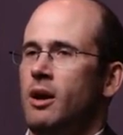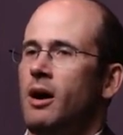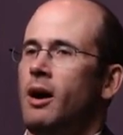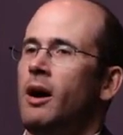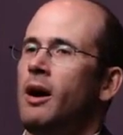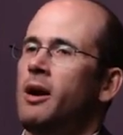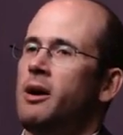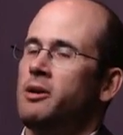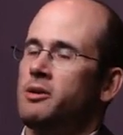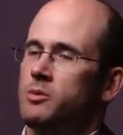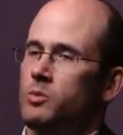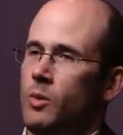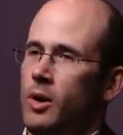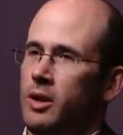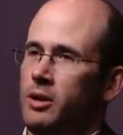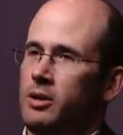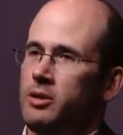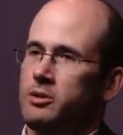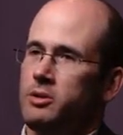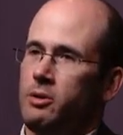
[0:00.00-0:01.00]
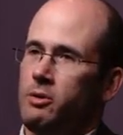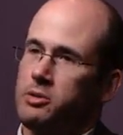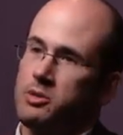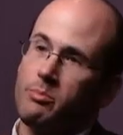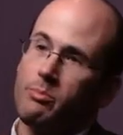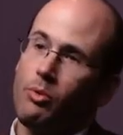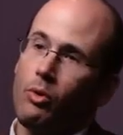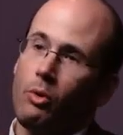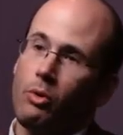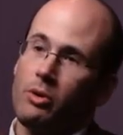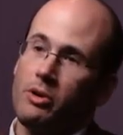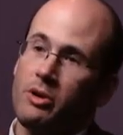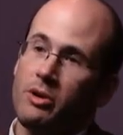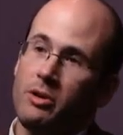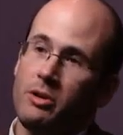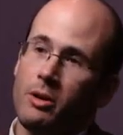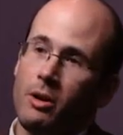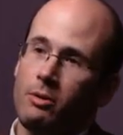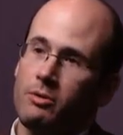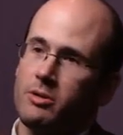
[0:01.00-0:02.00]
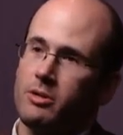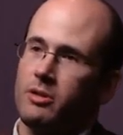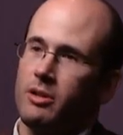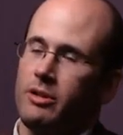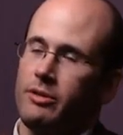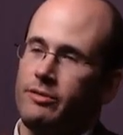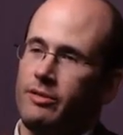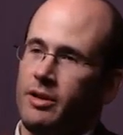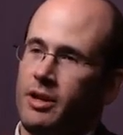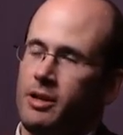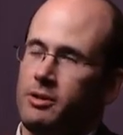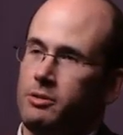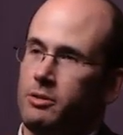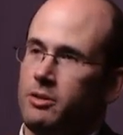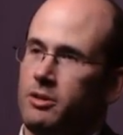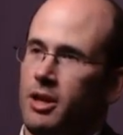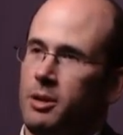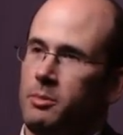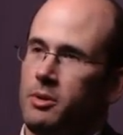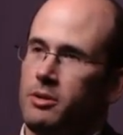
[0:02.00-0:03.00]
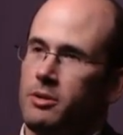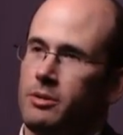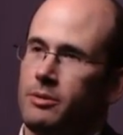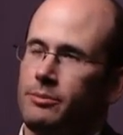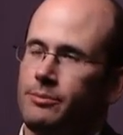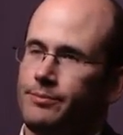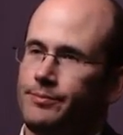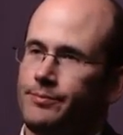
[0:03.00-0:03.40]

as well as those important notes to the financial statements.